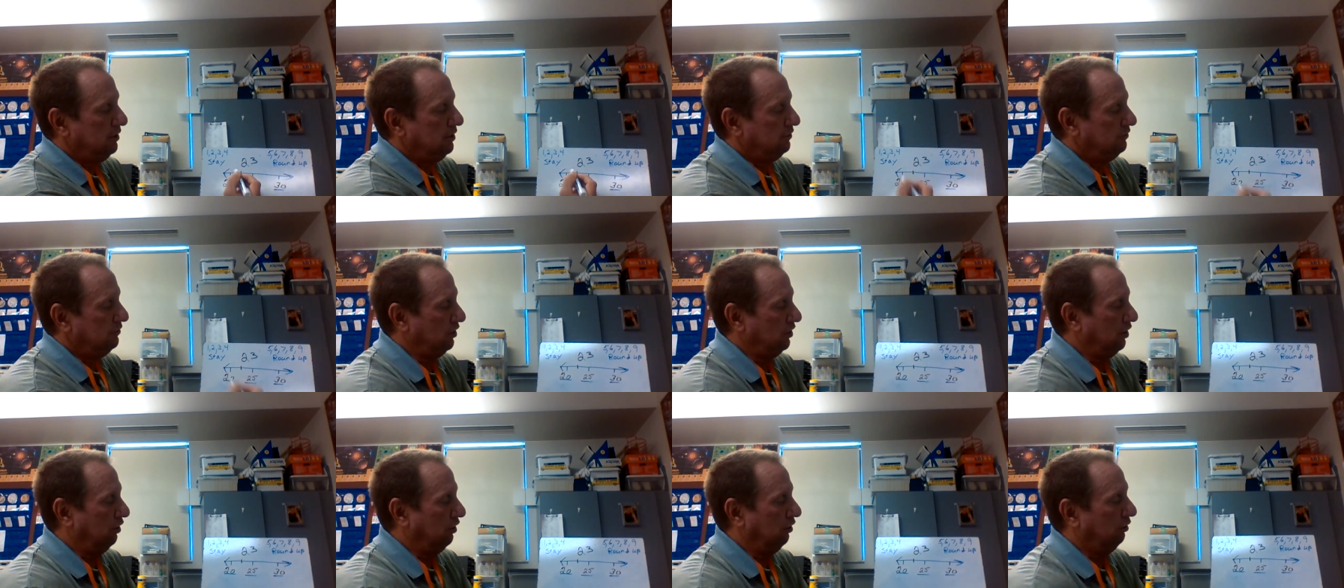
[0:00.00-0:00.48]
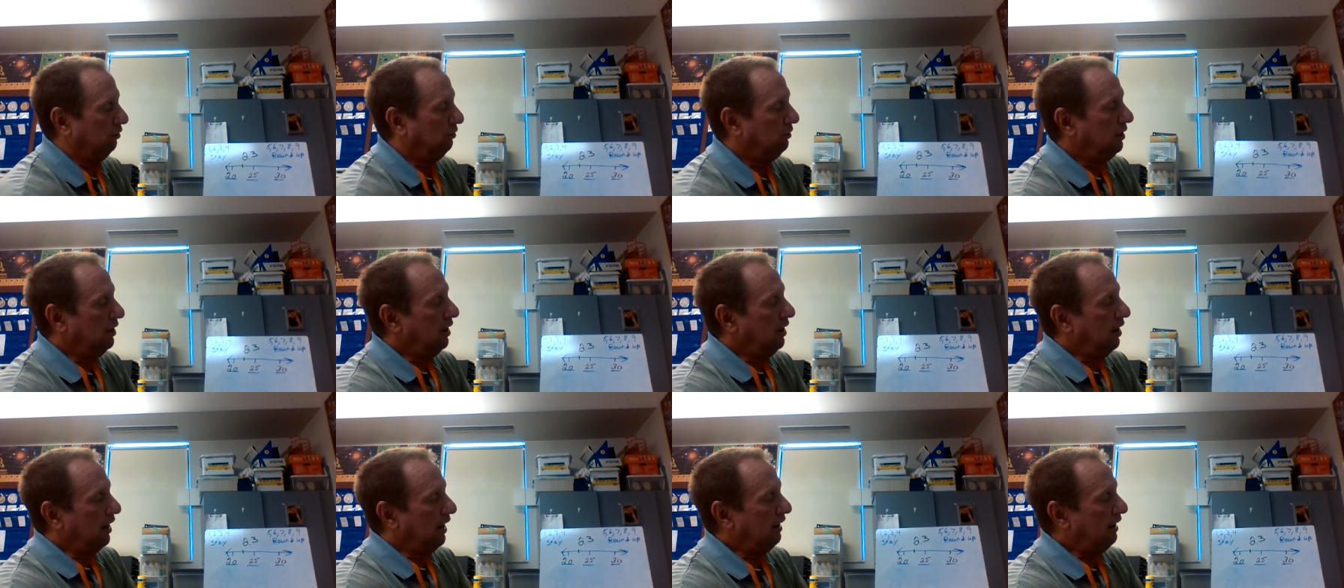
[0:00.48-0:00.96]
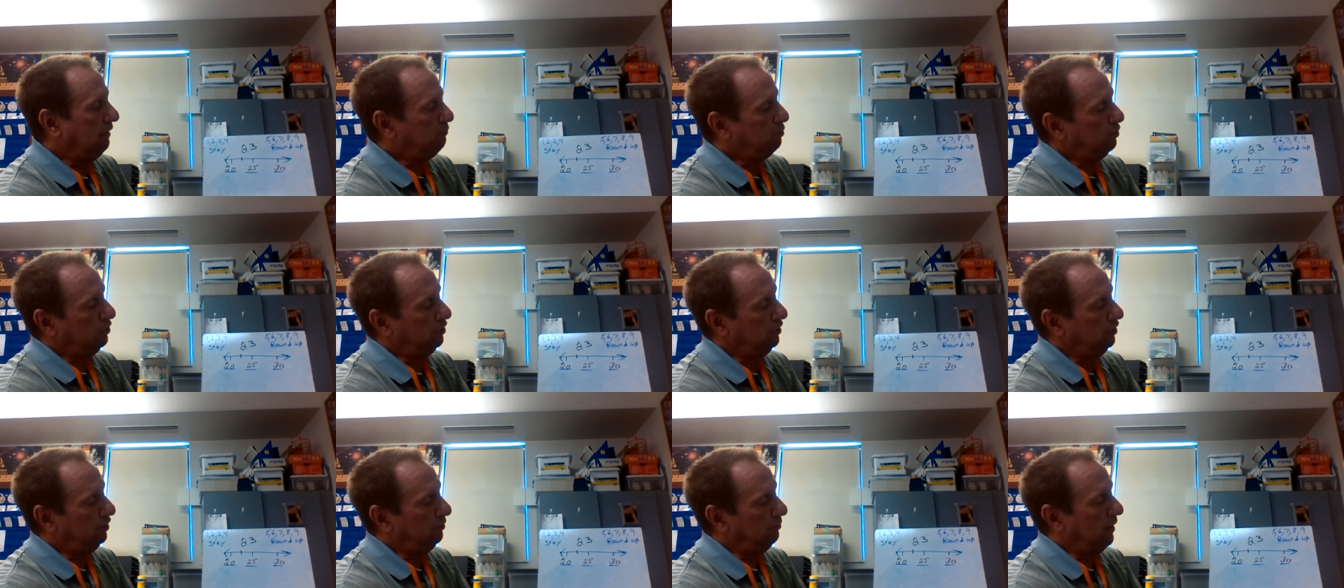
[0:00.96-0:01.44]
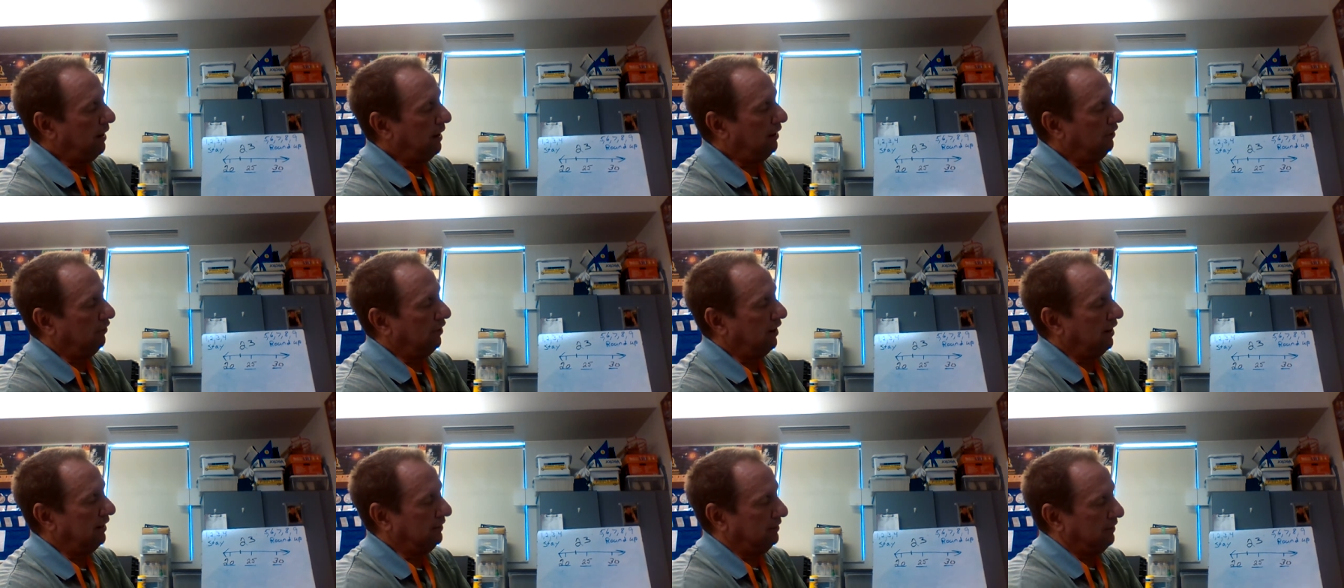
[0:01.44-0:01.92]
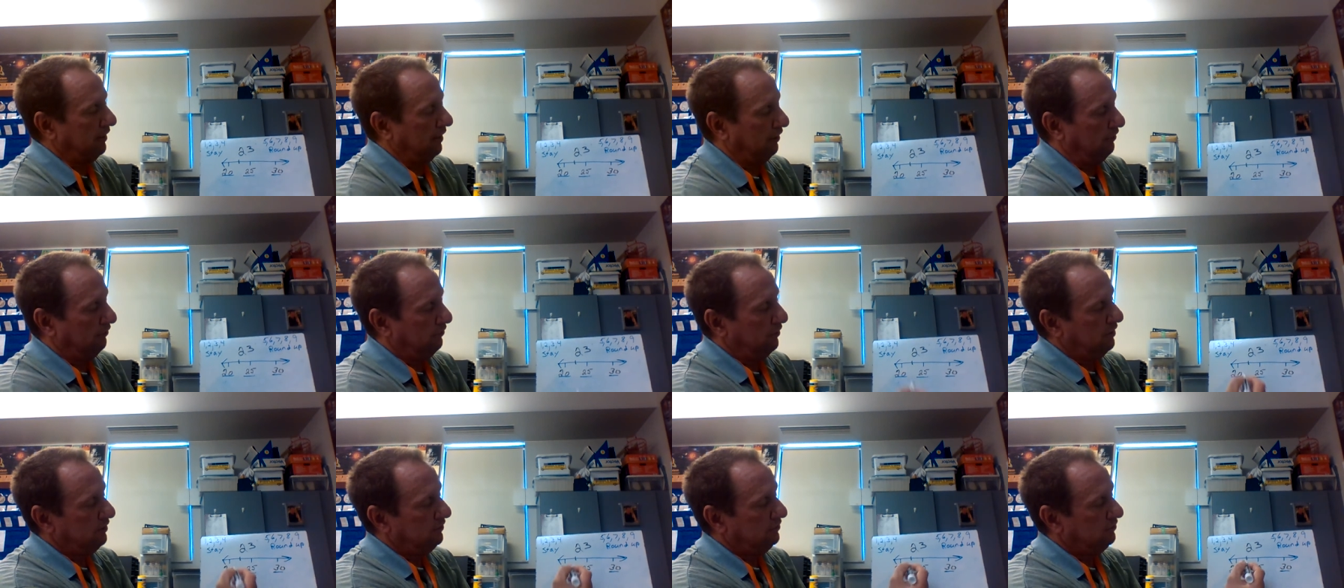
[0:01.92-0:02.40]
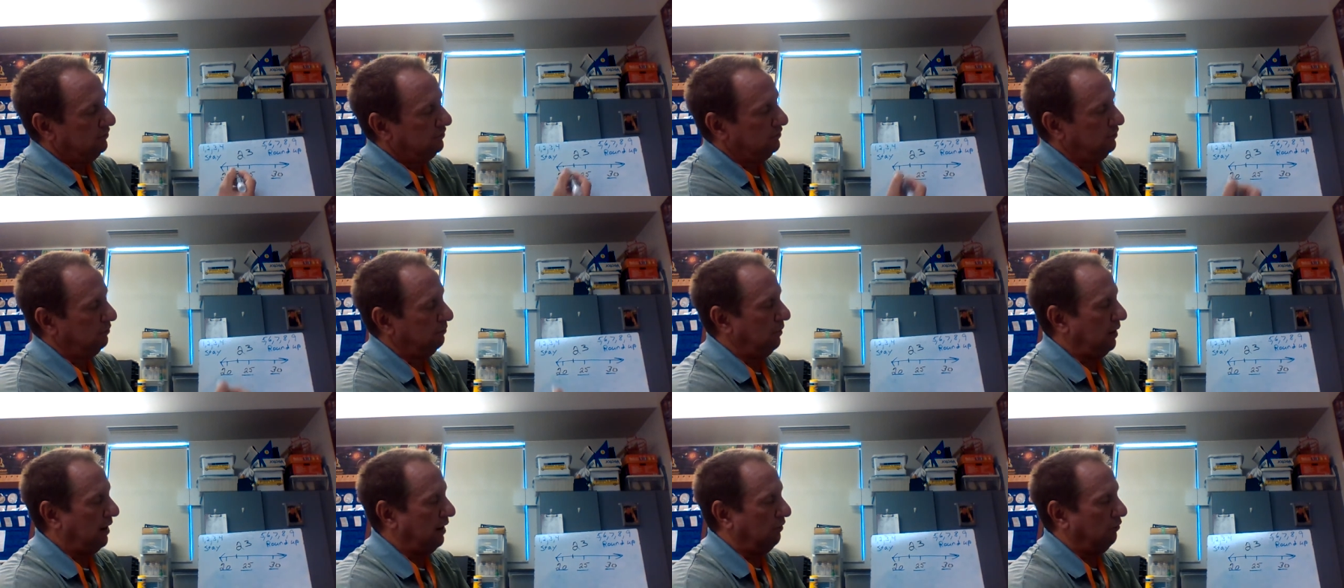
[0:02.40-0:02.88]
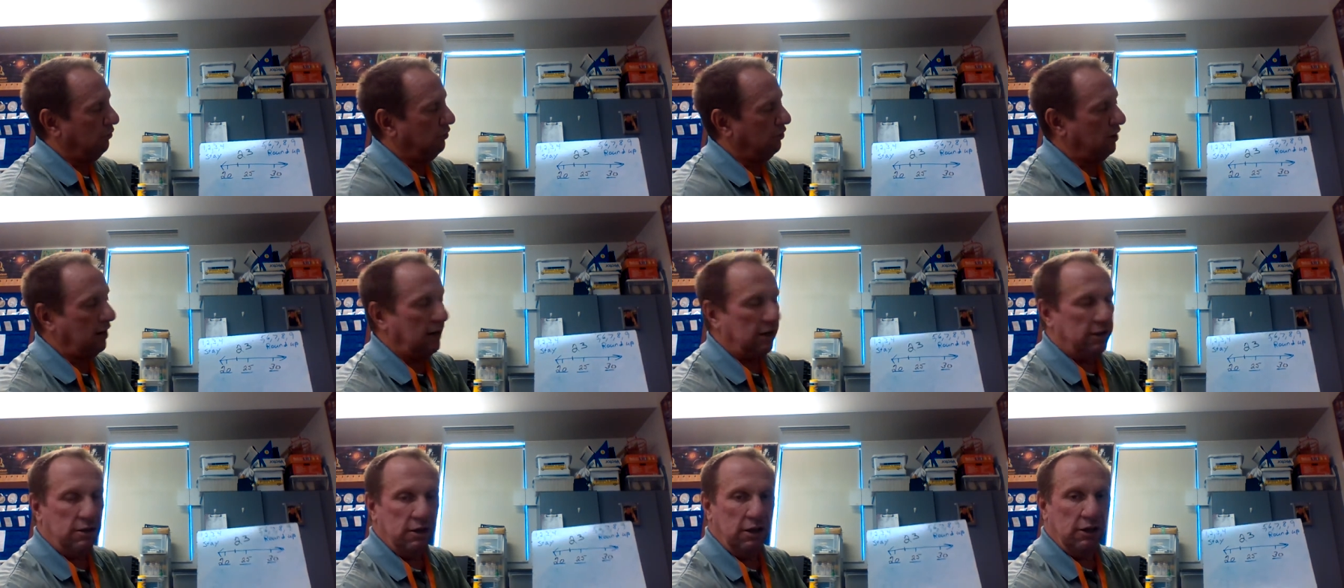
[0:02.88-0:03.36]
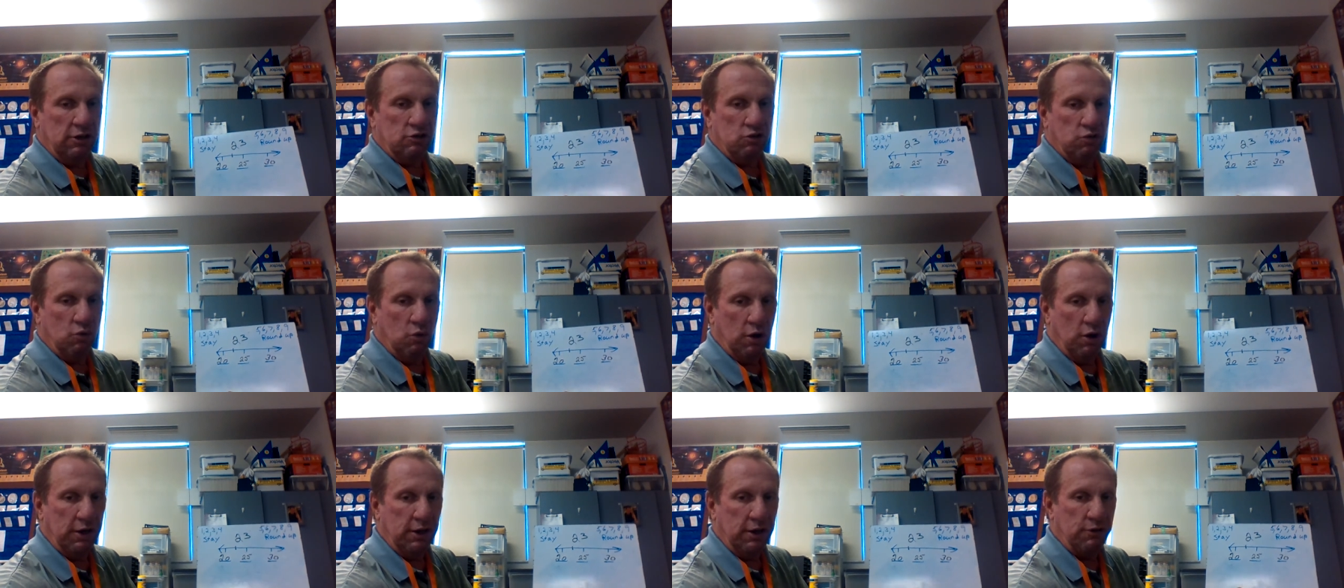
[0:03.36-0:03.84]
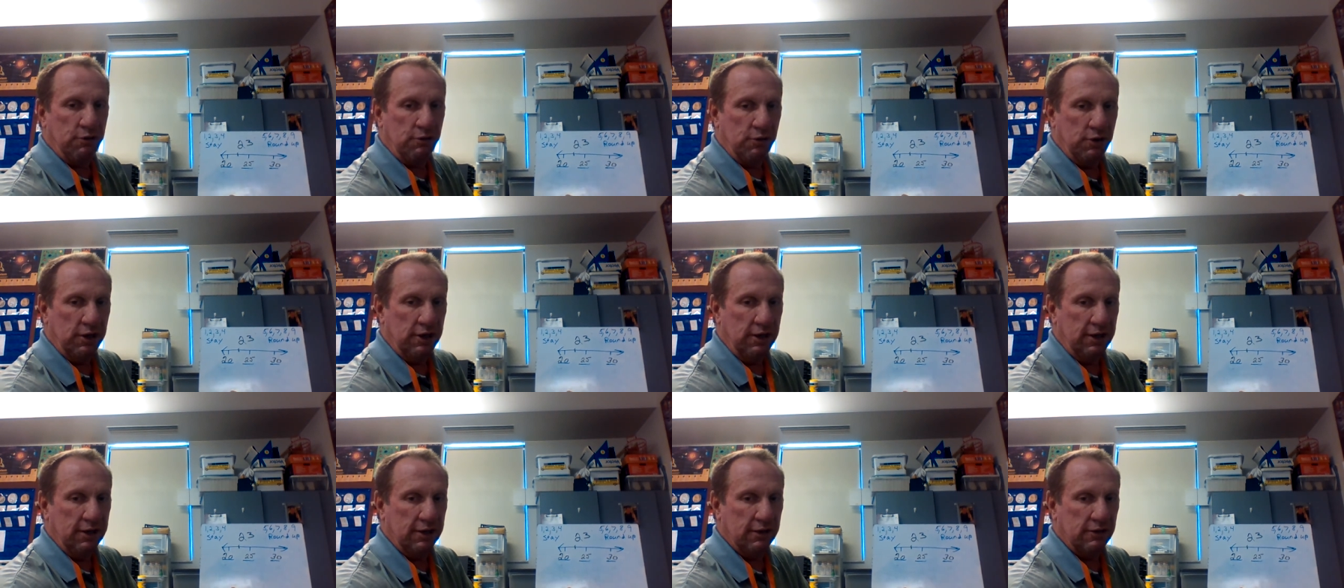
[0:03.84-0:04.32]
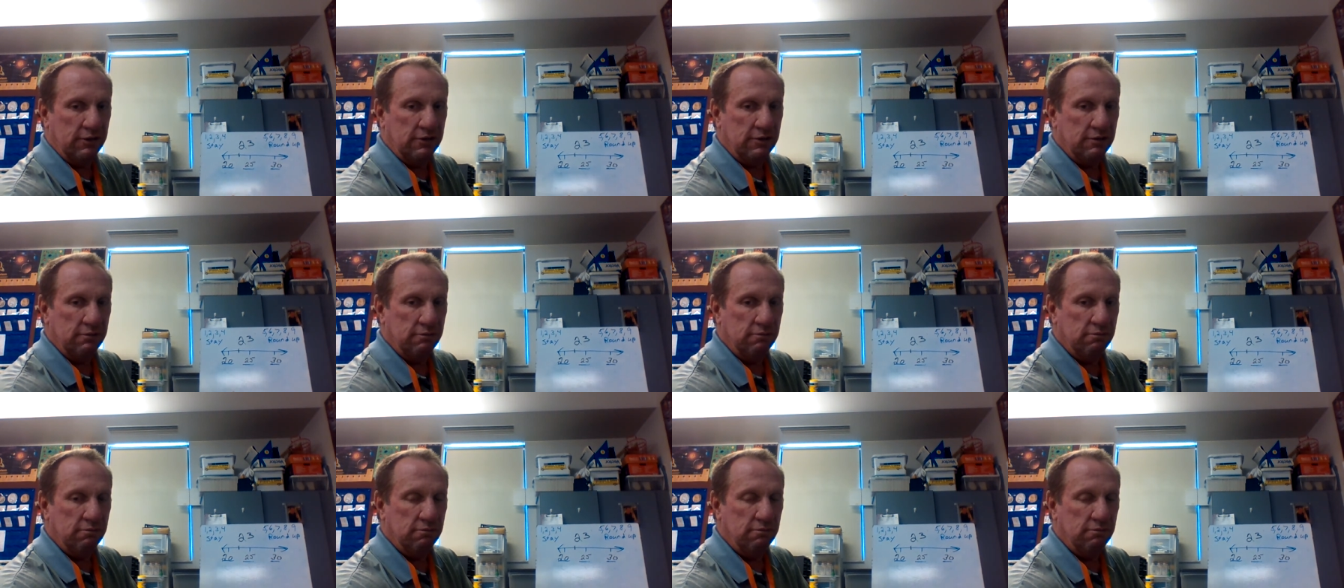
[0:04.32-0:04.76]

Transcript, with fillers: So I put it about right there. This is about where I think 23 is.